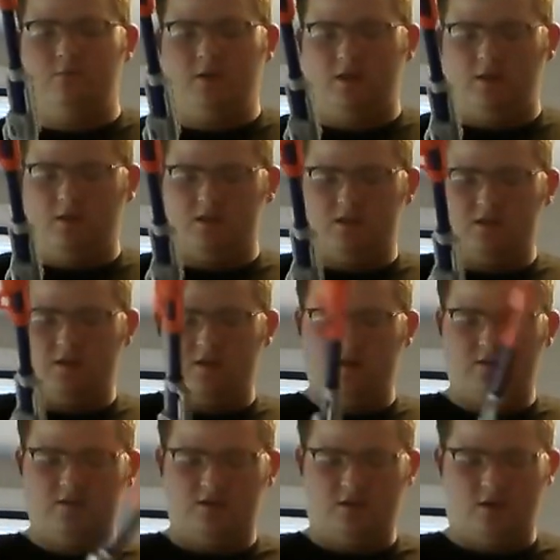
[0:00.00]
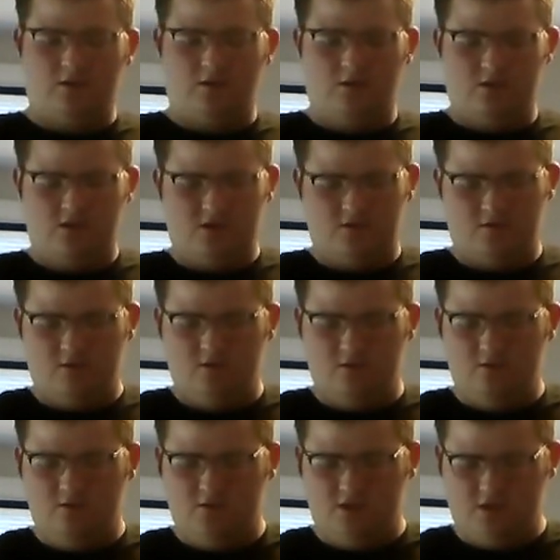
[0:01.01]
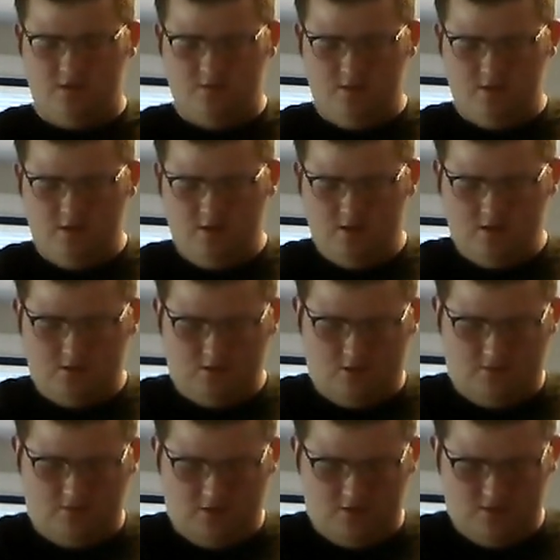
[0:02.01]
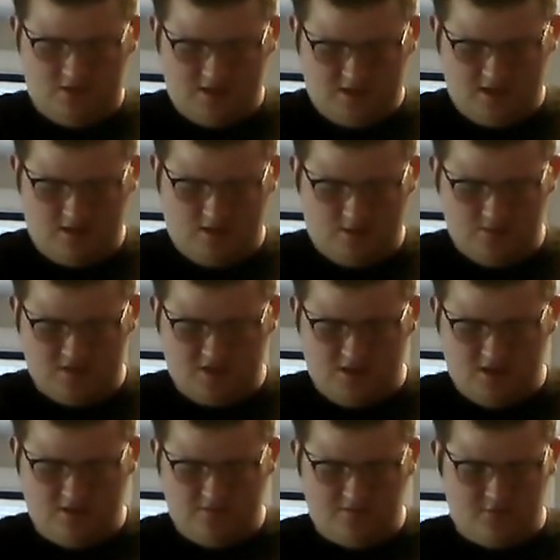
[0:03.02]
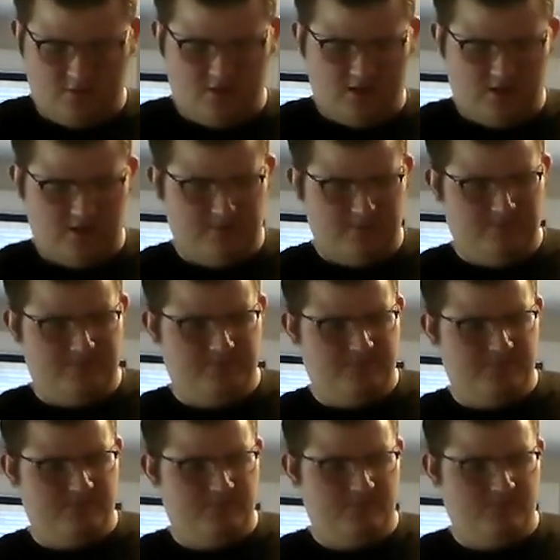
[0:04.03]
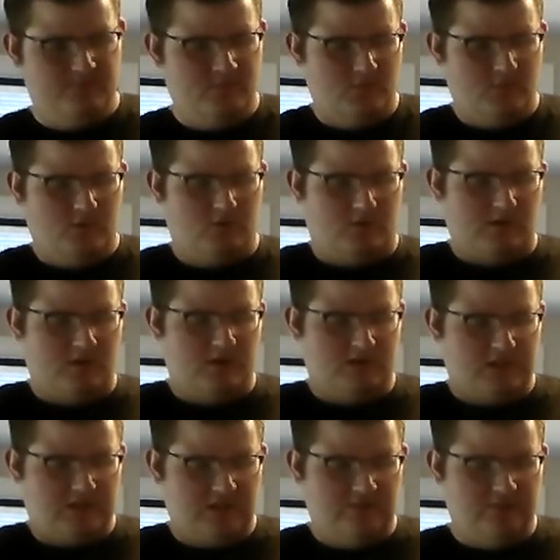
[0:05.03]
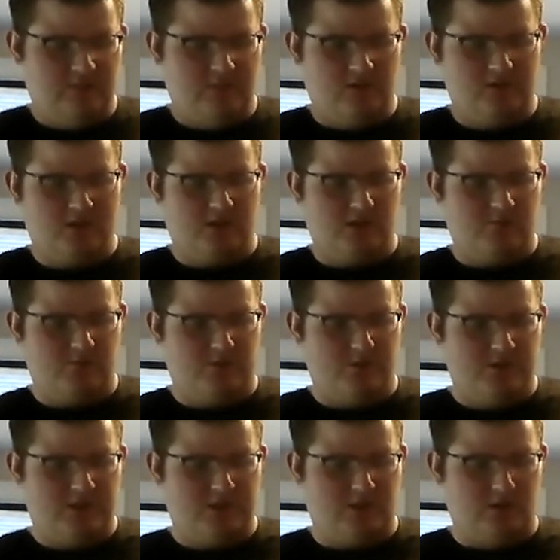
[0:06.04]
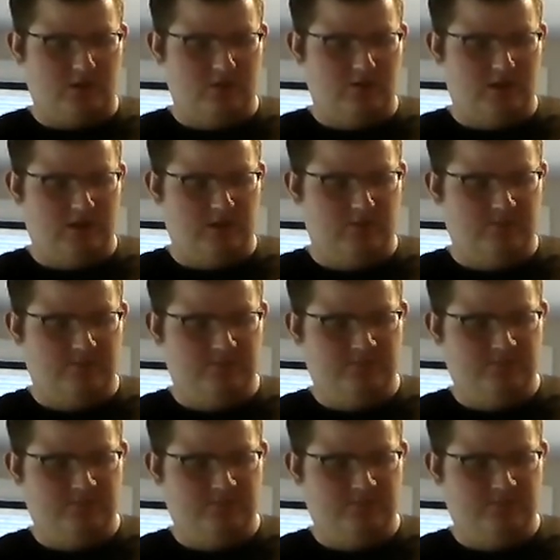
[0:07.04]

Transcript: by the looks of things. There are no screws. Don't even know if this thing comes off or not. Or this. Looks like it's pretty much glued in.